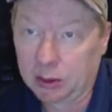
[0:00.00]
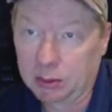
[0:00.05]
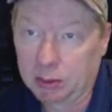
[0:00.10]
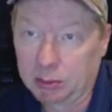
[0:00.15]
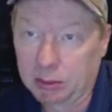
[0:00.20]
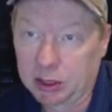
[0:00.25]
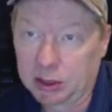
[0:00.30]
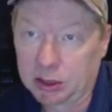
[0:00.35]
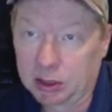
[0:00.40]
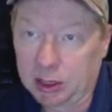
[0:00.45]

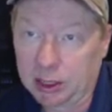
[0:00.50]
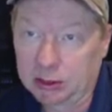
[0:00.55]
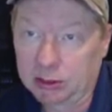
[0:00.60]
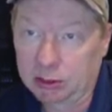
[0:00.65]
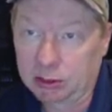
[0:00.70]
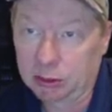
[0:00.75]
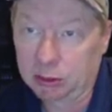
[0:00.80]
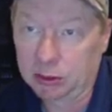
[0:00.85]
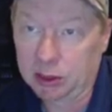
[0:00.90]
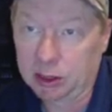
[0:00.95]
much less
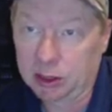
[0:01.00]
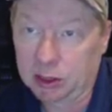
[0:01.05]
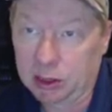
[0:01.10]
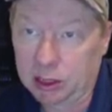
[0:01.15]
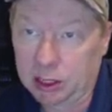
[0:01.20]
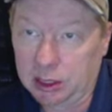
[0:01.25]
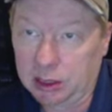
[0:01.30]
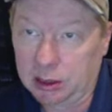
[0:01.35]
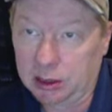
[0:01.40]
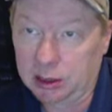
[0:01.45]
sewage,
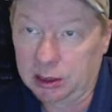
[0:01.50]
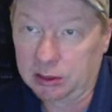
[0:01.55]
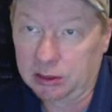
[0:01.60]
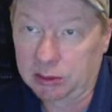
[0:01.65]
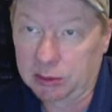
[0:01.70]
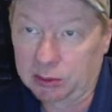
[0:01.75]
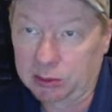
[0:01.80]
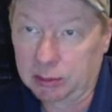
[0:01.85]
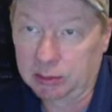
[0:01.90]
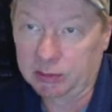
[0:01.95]
into this
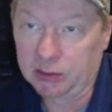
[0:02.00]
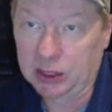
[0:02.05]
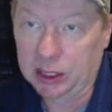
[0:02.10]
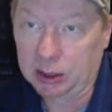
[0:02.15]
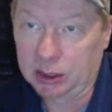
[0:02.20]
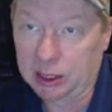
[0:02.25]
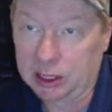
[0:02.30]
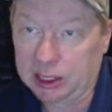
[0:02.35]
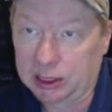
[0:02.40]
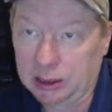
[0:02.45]

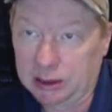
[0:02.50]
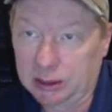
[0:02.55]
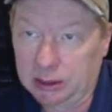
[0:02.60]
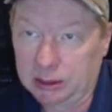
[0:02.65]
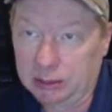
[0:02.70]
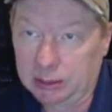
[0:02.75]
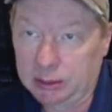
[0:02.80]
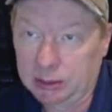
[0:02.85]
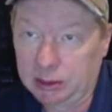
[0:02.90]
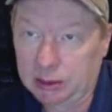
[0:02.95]
very
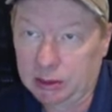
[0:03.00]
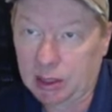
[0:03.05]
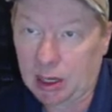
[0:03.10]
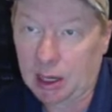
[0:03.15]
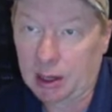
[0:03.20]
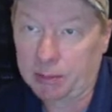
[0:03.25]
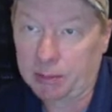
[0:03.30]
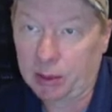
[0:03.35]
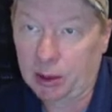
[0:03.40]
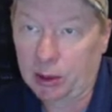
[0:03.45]

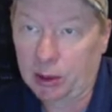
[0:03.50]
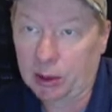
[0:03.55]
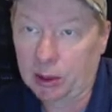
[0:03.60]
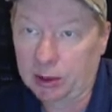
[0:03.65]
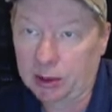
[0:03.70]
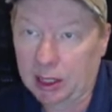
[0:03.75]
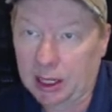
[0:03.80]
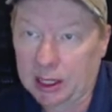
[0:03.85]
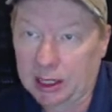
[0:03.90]
top part,